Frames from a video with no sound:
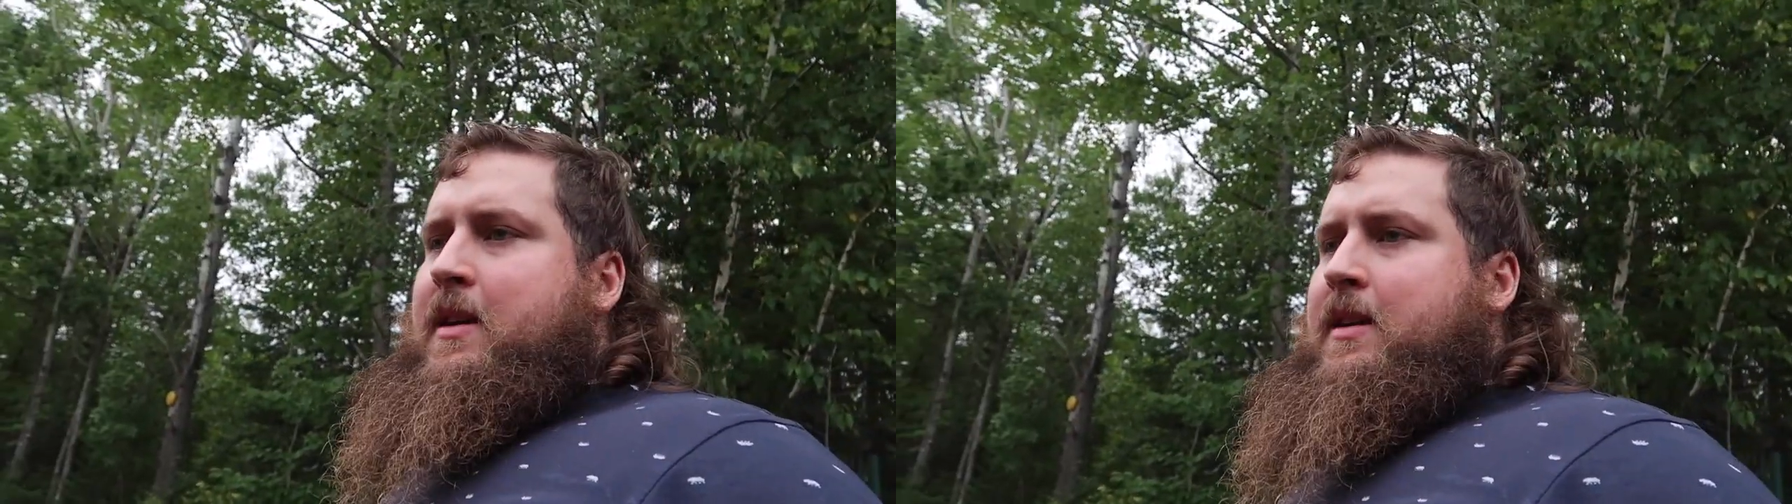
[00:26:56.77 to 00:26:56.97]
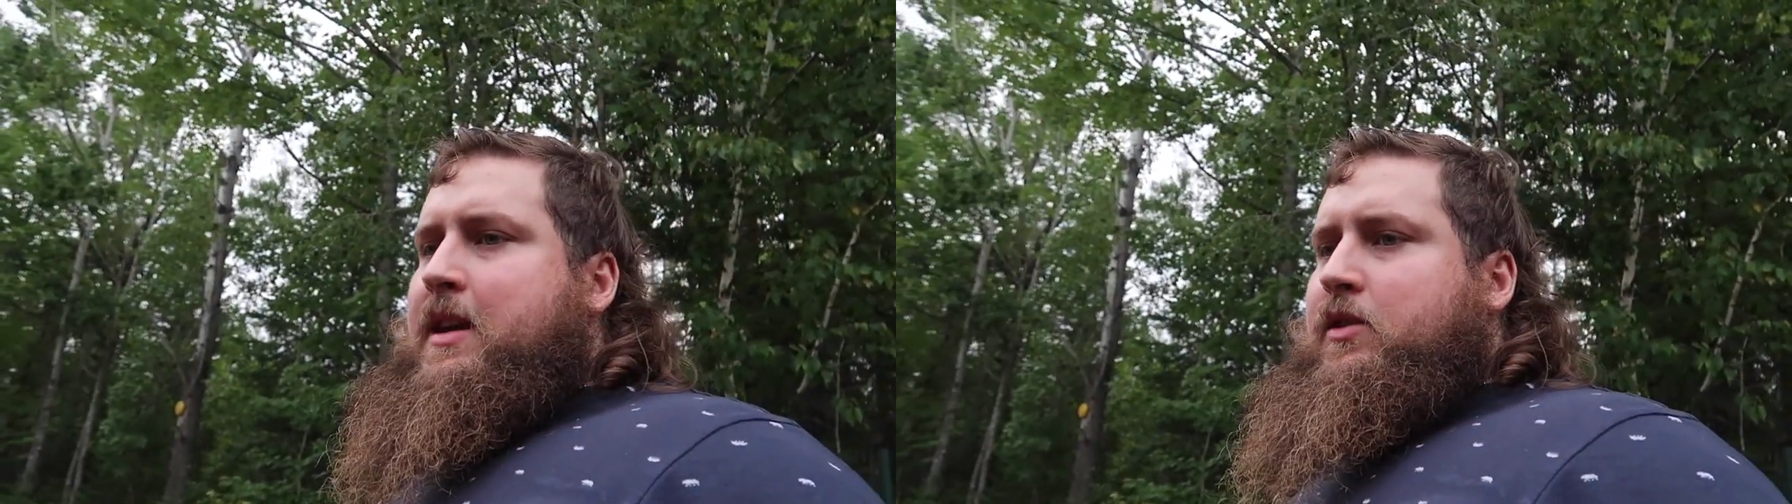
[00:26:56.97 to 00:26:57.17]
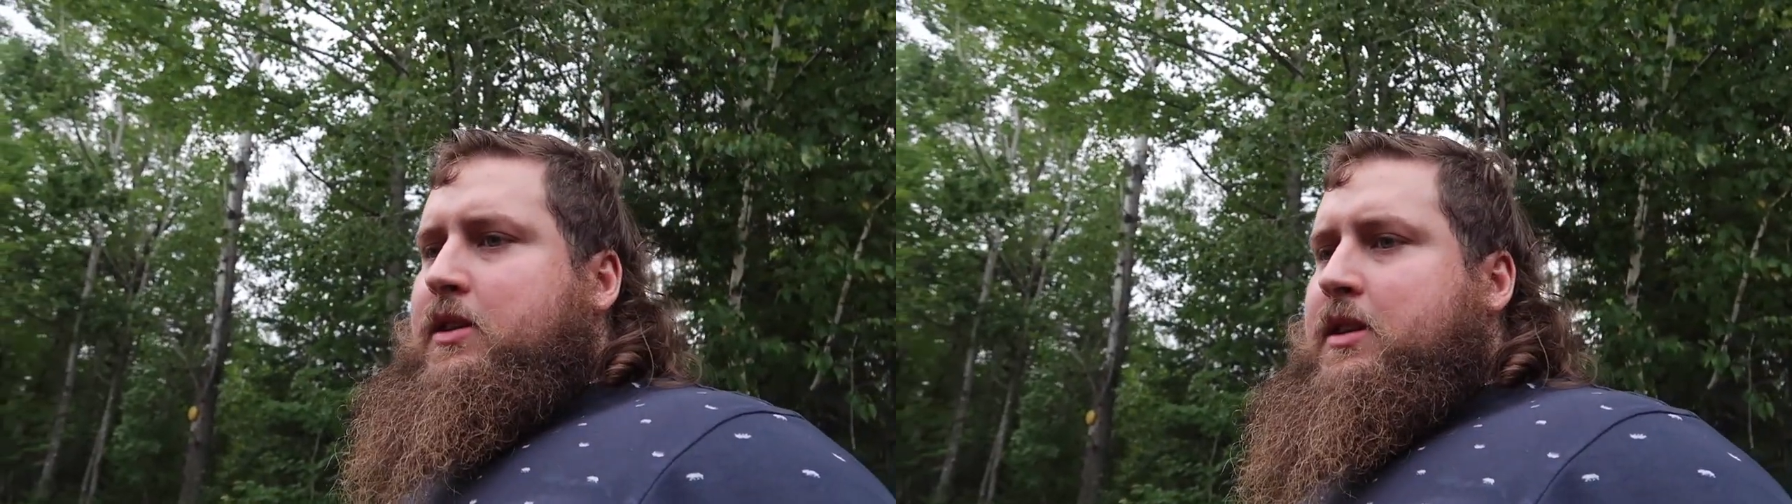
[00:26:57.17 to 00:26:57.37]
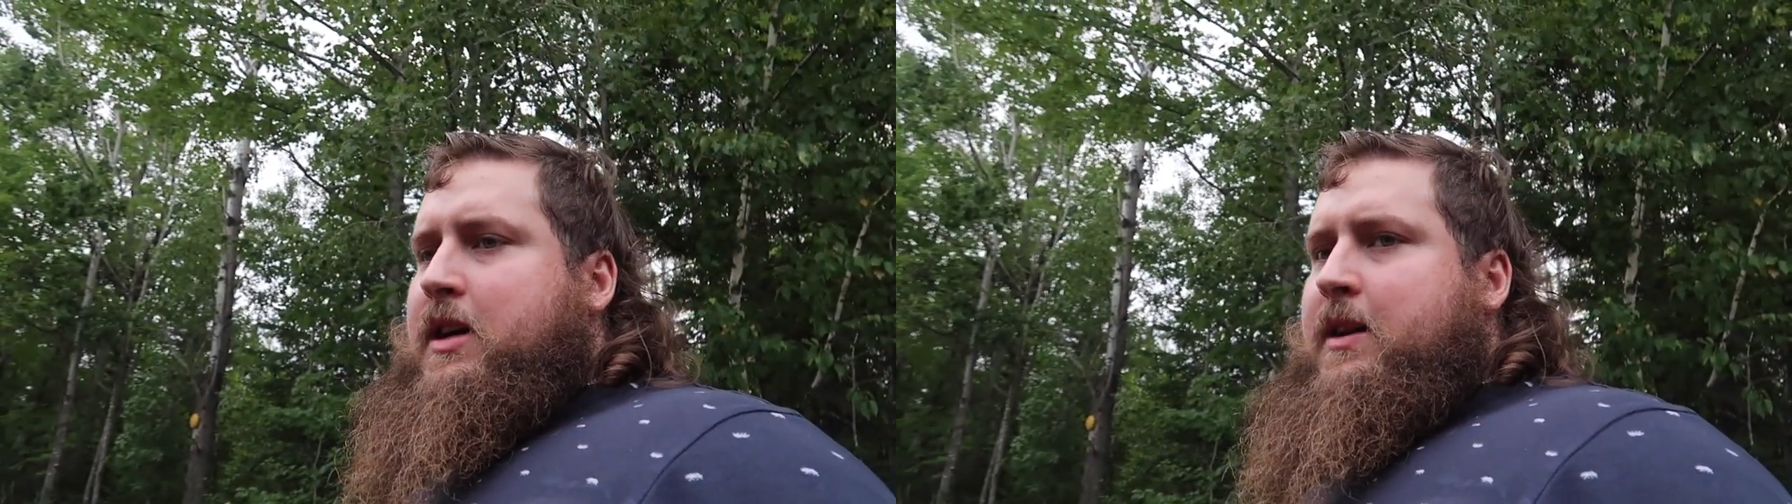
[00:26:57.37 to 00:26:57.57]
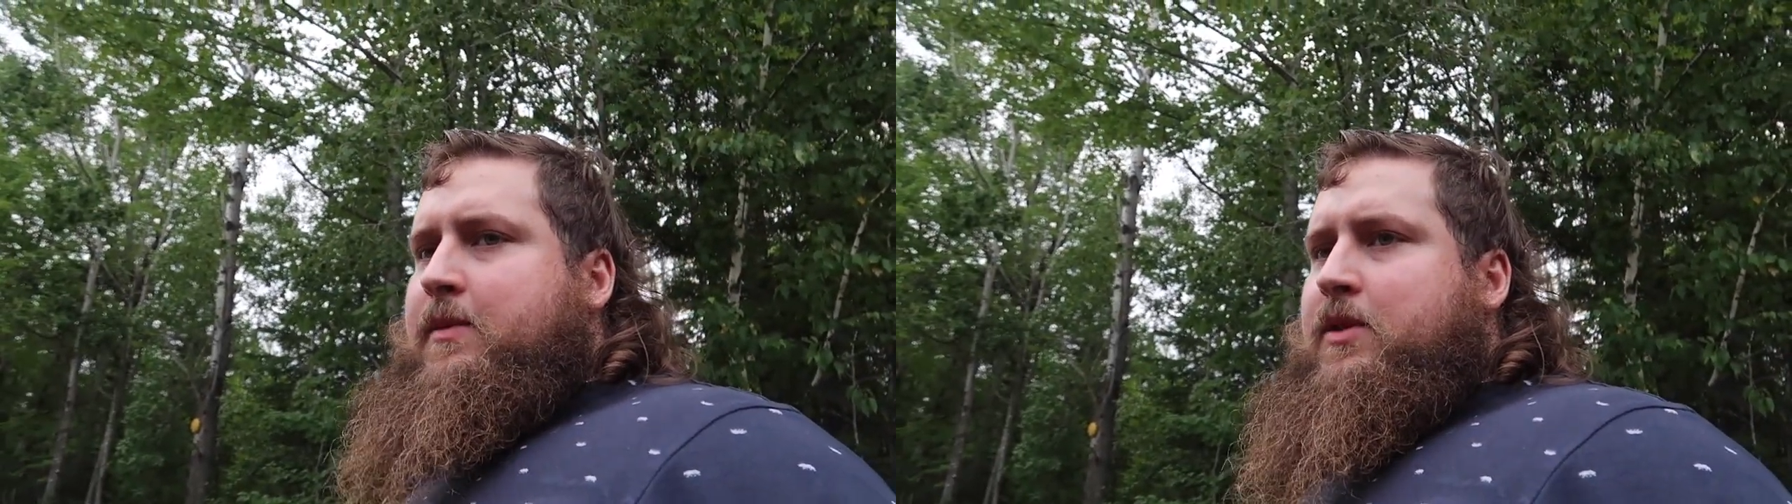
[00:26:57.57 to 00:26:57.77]
now it's
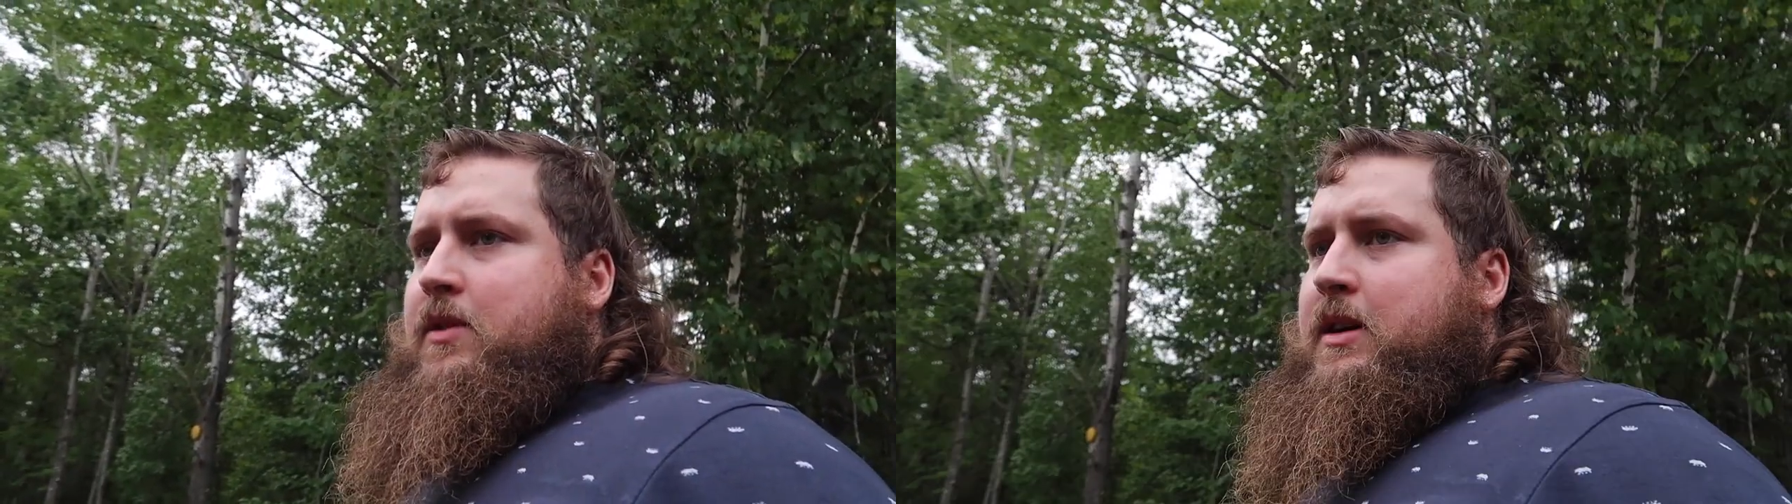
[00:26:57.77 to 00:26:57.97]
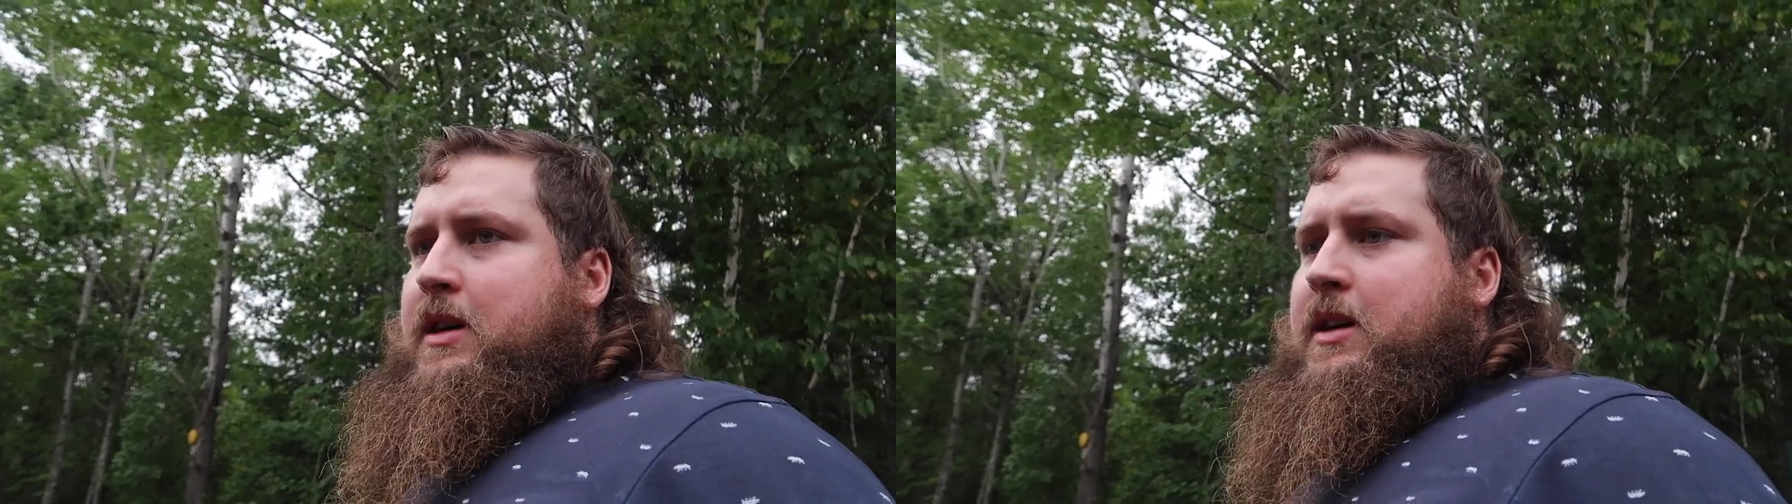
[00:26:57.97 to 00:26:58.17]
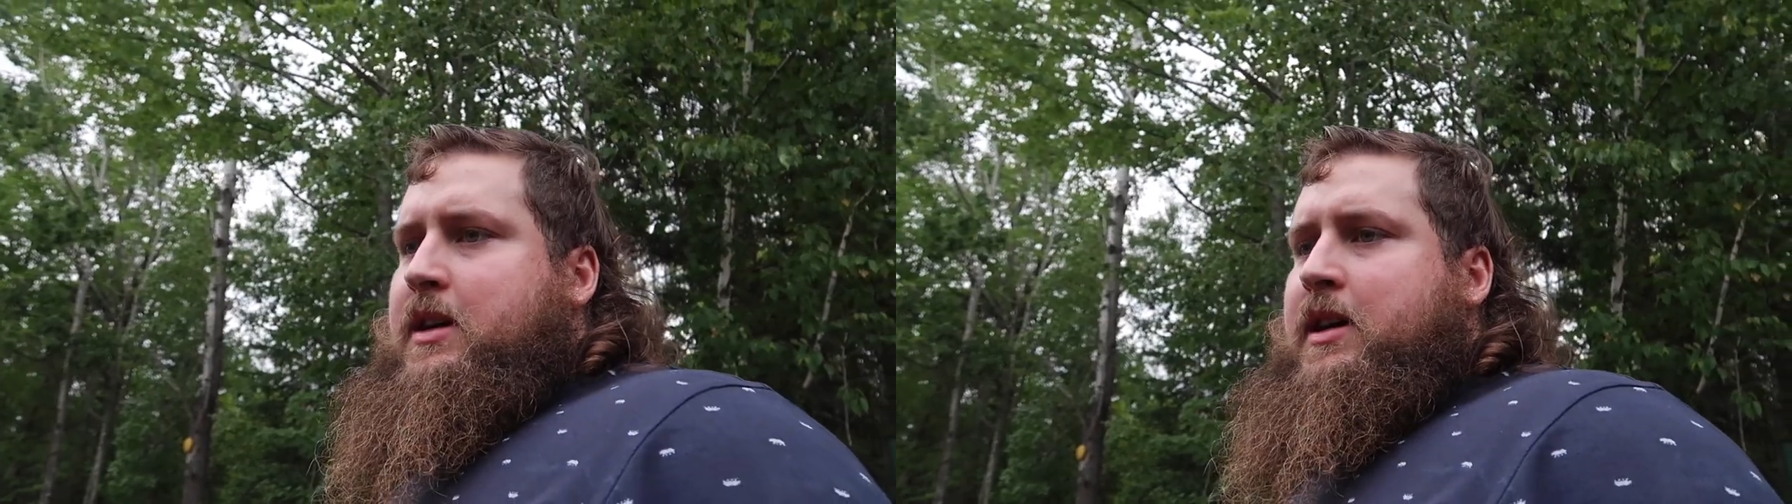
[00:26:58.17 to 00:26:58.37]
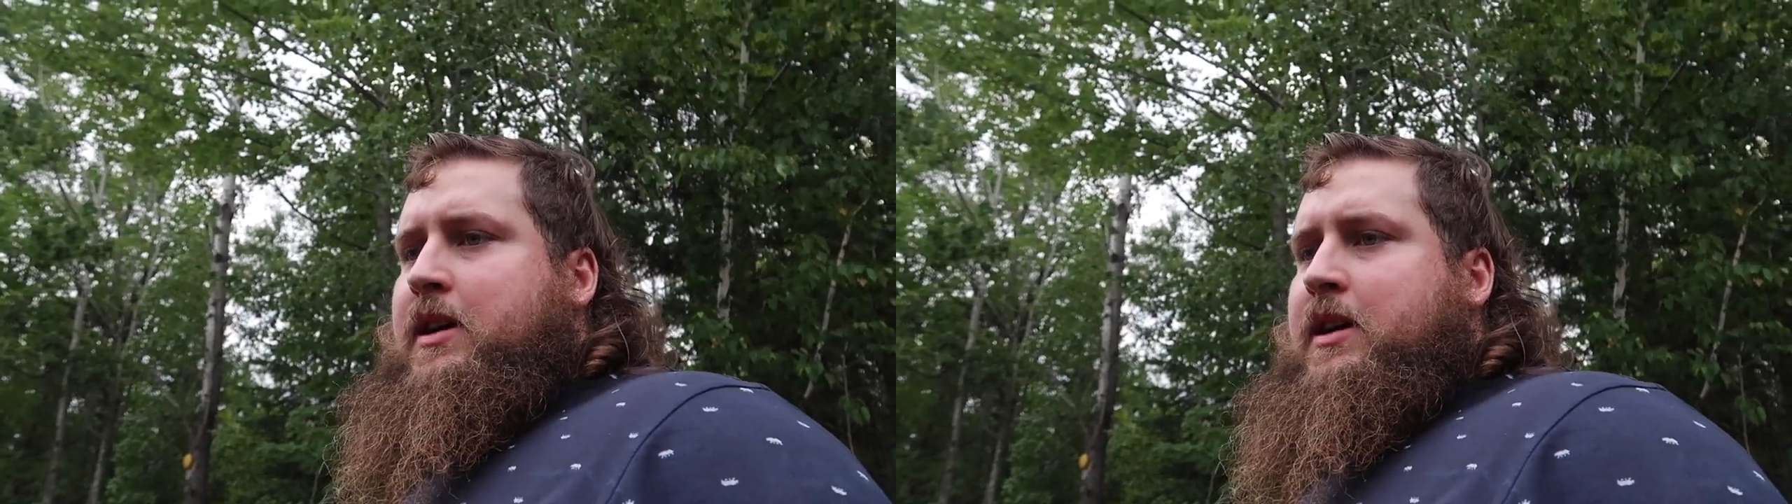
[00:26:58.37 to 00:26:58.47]
time to